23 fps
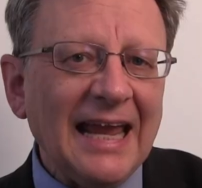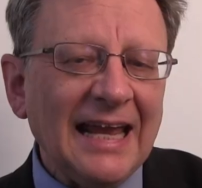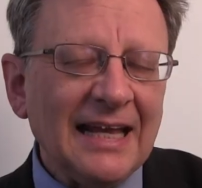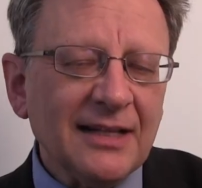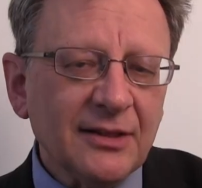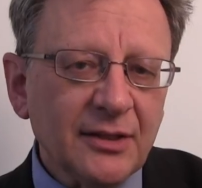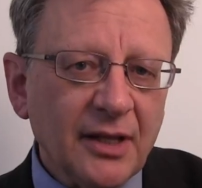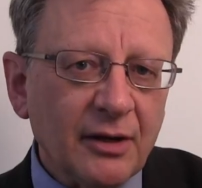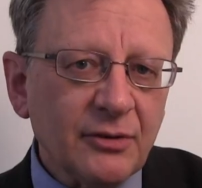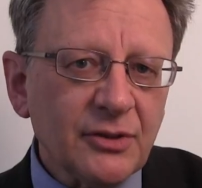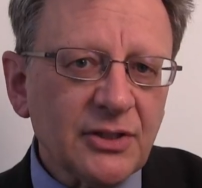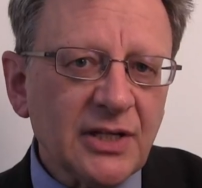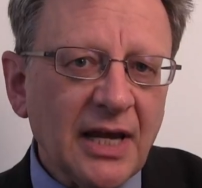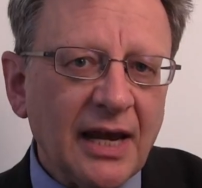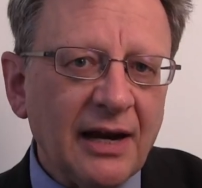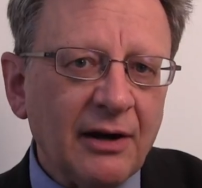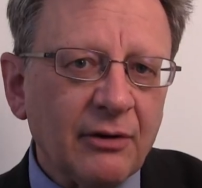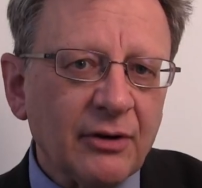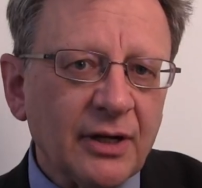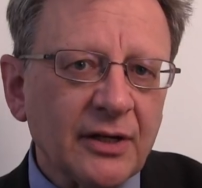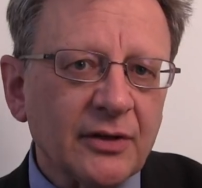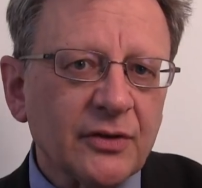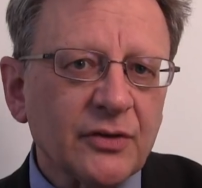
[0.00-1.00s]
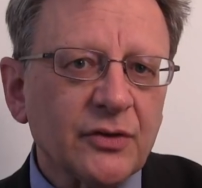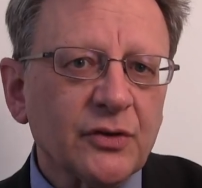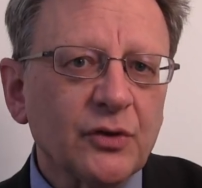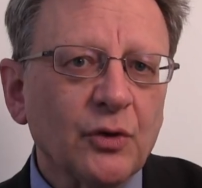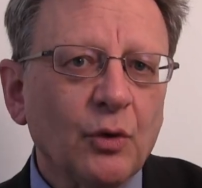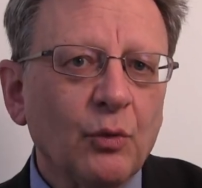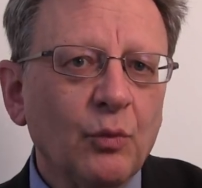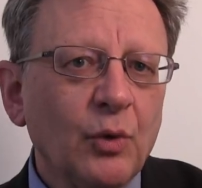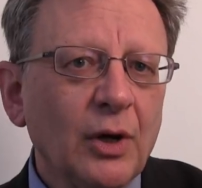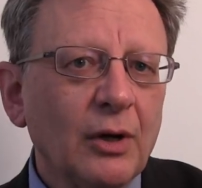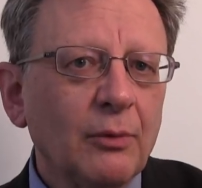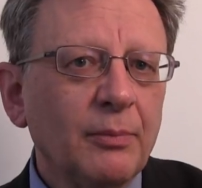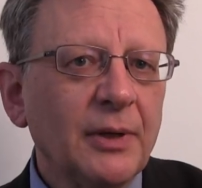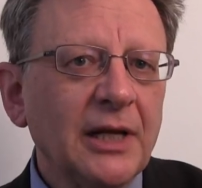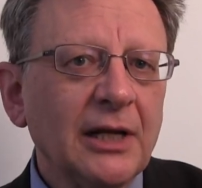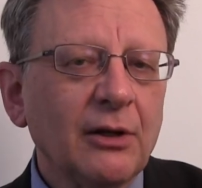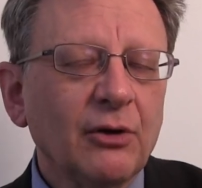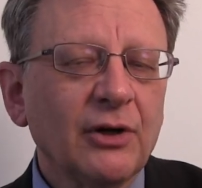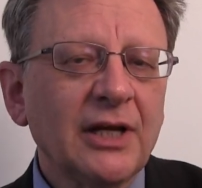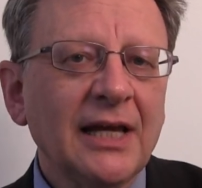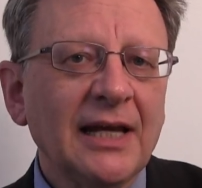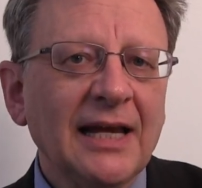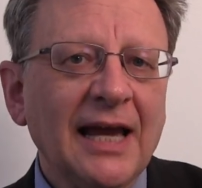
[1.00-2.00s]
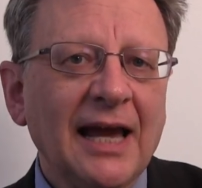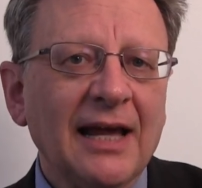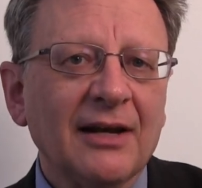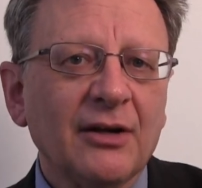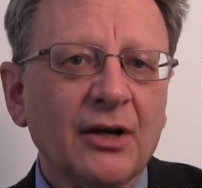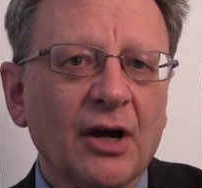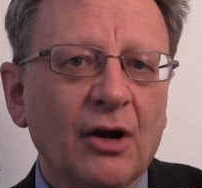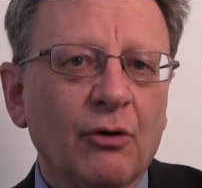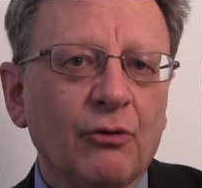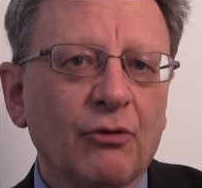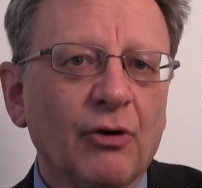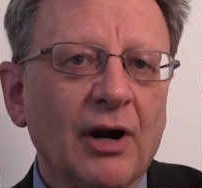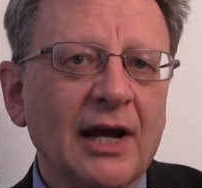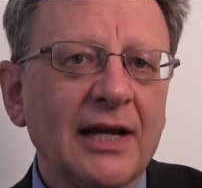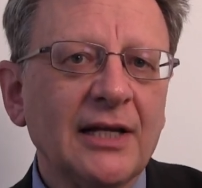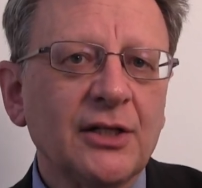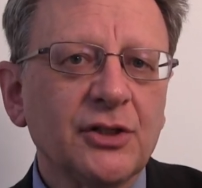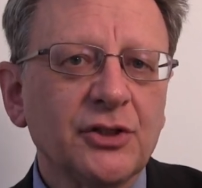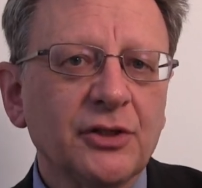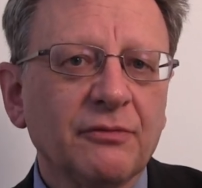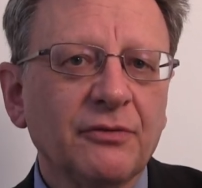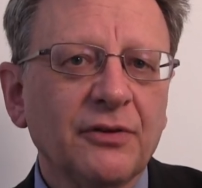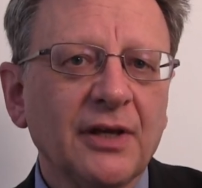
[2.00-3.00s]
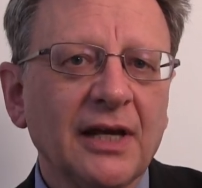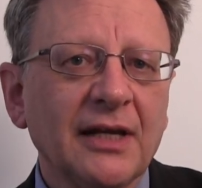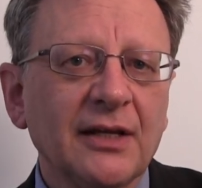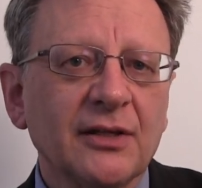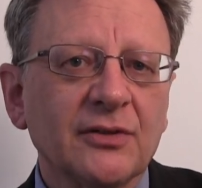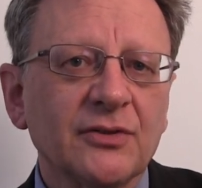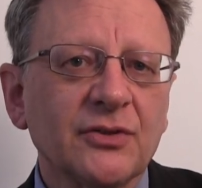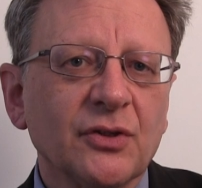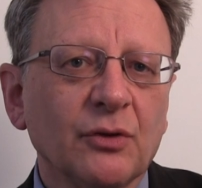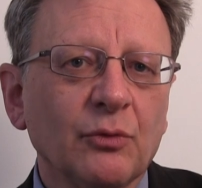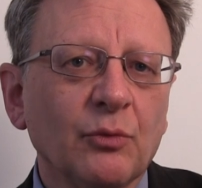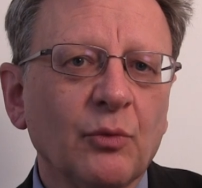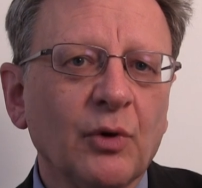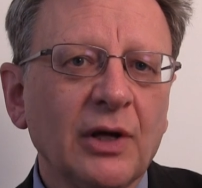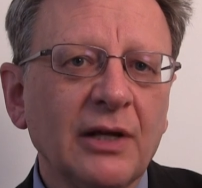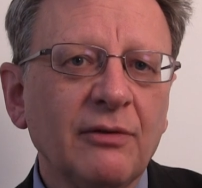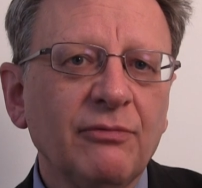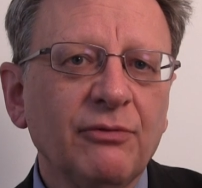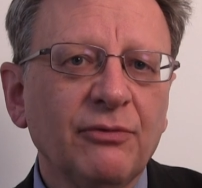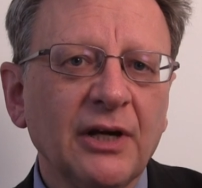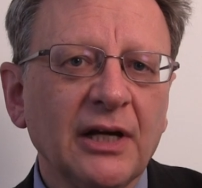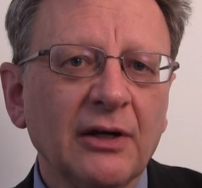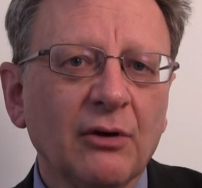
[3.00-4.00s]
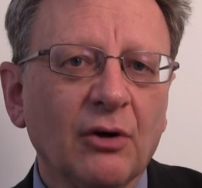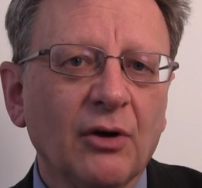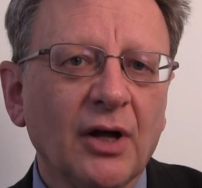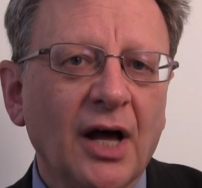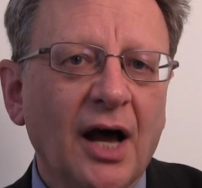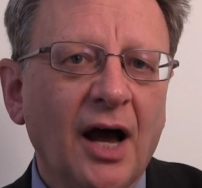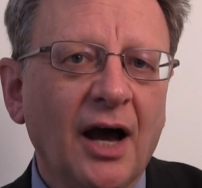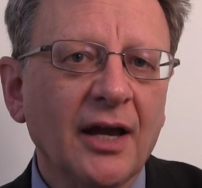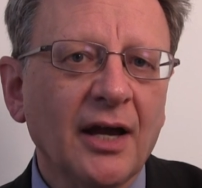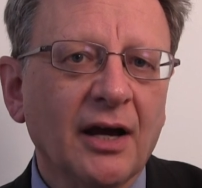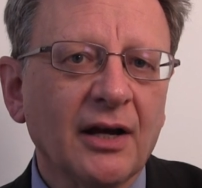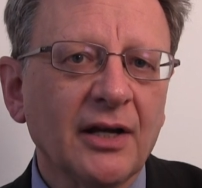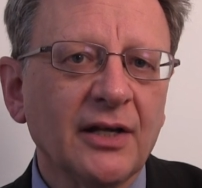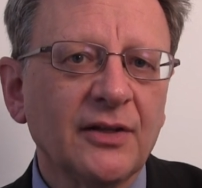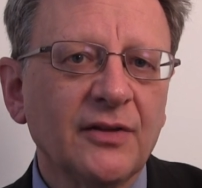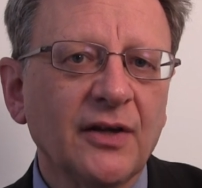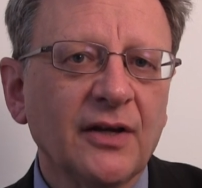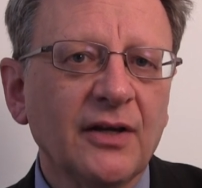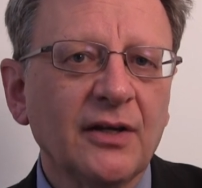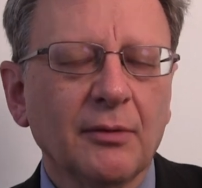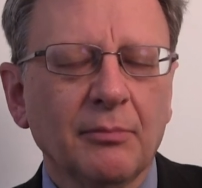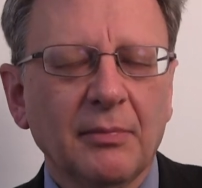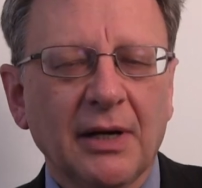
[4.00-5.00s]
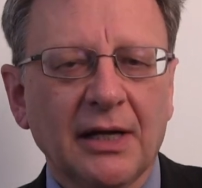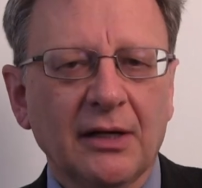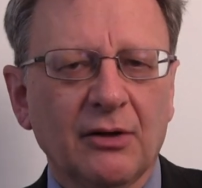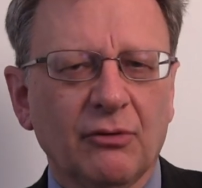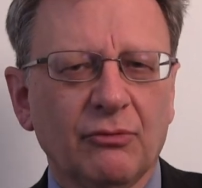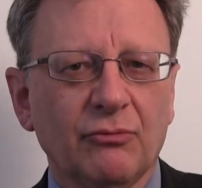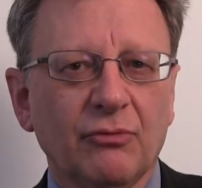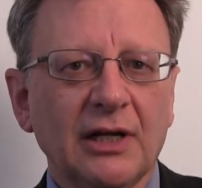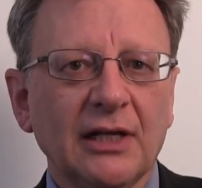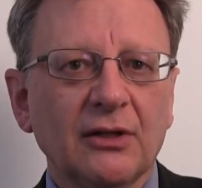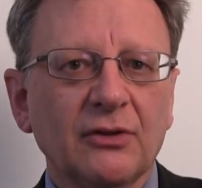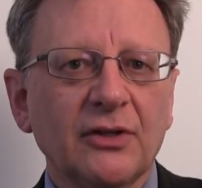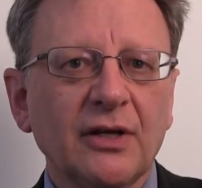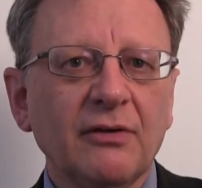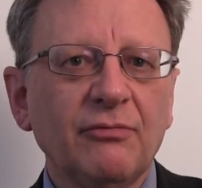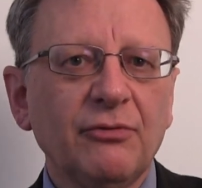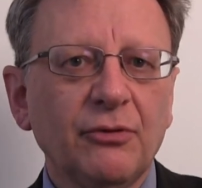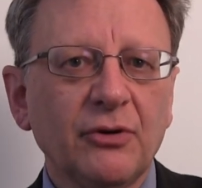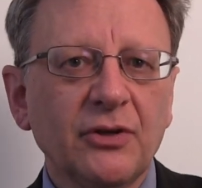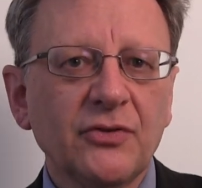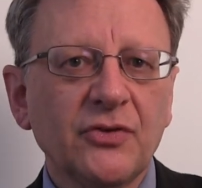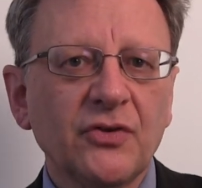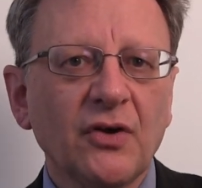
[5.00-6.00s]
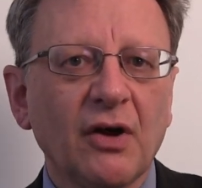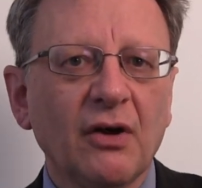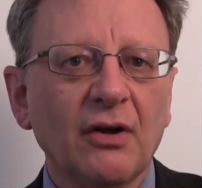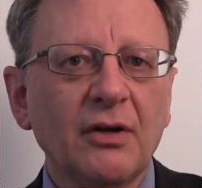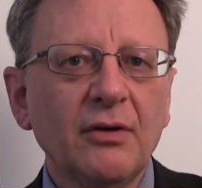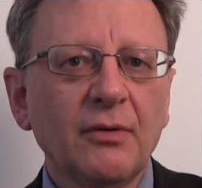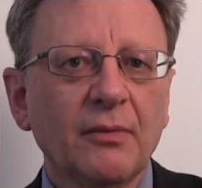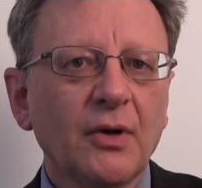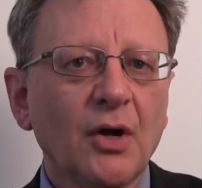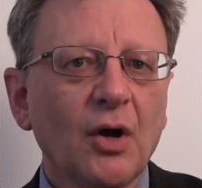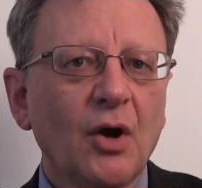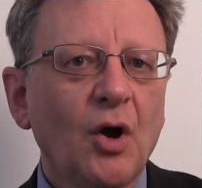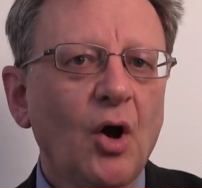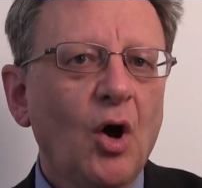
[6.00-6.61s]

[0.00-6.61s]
In those areas, we'll be looking at a range of things that we feel IIED can make a real difference on.